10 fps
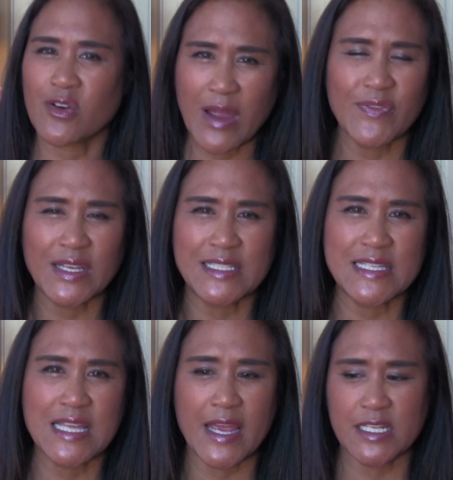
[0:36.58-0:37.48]
graphic
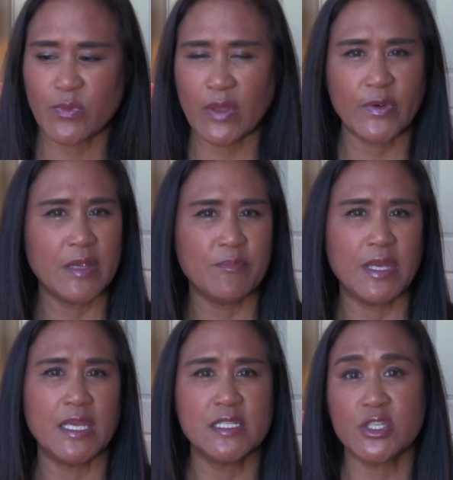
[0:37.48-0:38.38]
designs, whether it
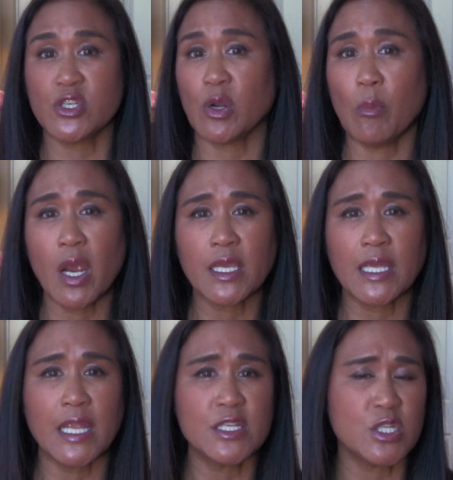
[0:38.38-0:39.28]
be in digital
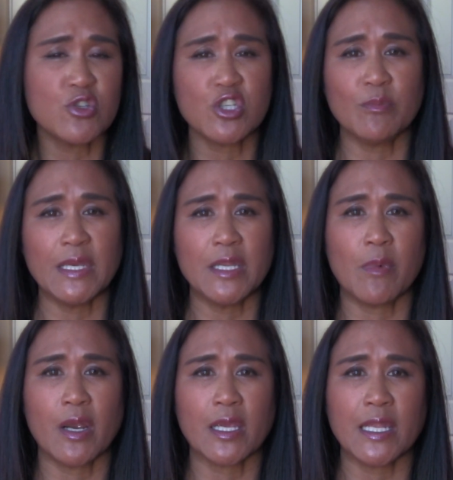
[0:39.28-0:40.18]
marketing, social media
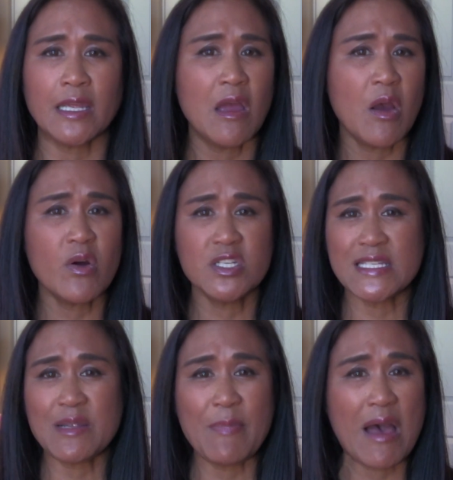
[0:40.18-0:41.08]
marketing, or
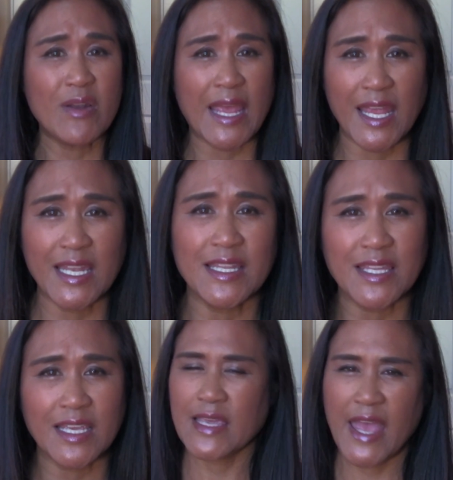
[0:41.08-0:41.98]
just about
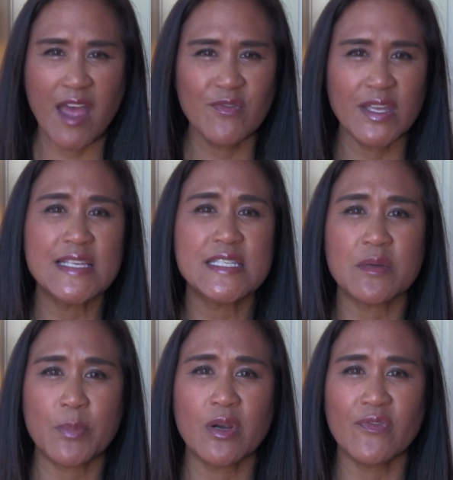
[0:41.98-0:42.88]
anything. Canva is
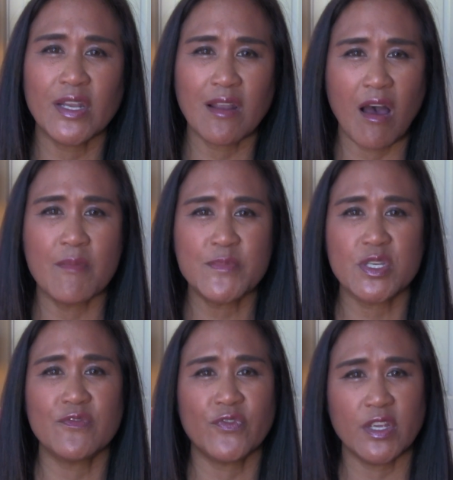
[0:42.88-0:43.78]
the perfect
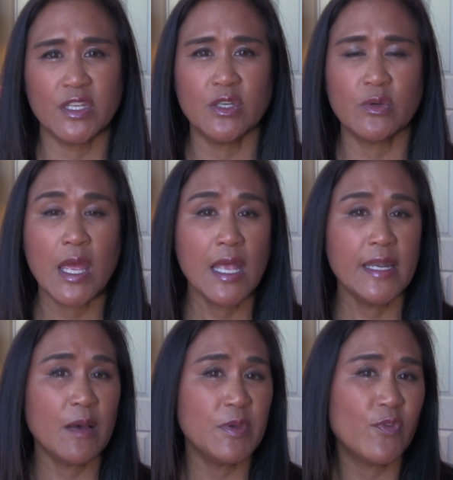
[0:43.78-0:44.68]
option for you.
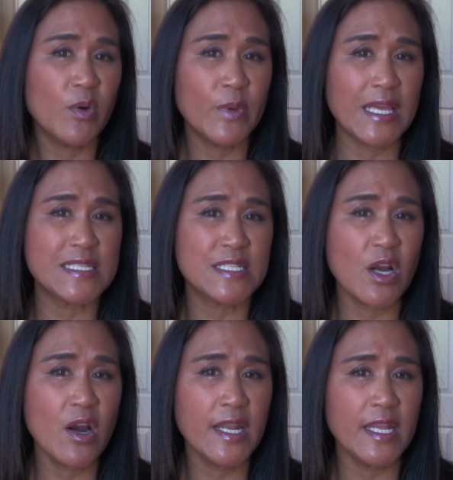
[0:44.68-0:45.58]
Now, before we get
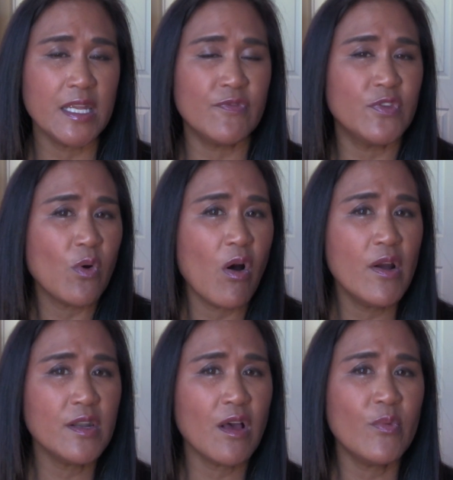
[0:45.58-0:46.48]
started, if you
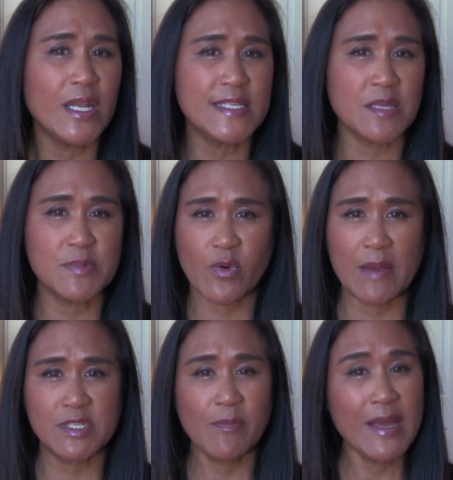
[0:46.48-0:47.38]
aren't already
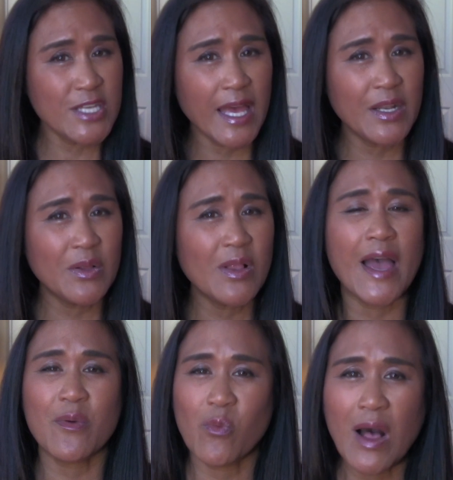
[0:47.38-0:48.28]
subscribed to my channel,
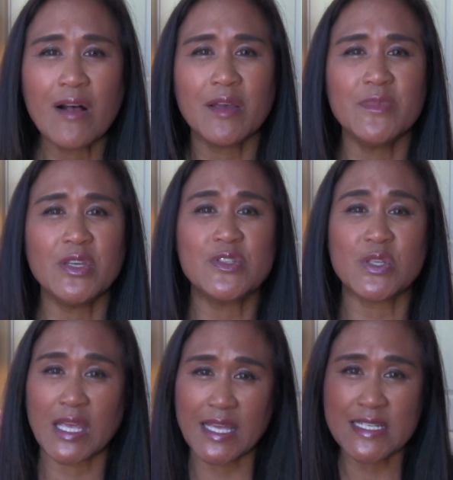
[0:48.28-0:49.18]
I welcome you
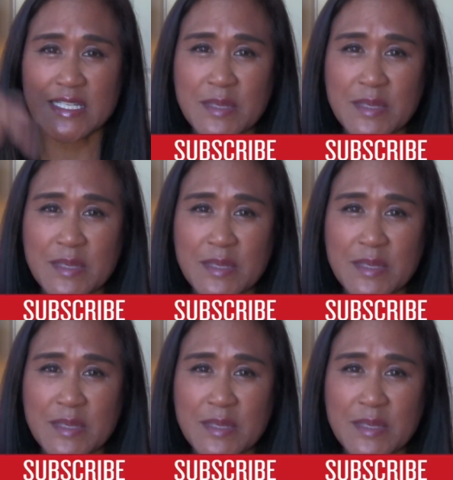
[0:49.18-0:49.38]
to hit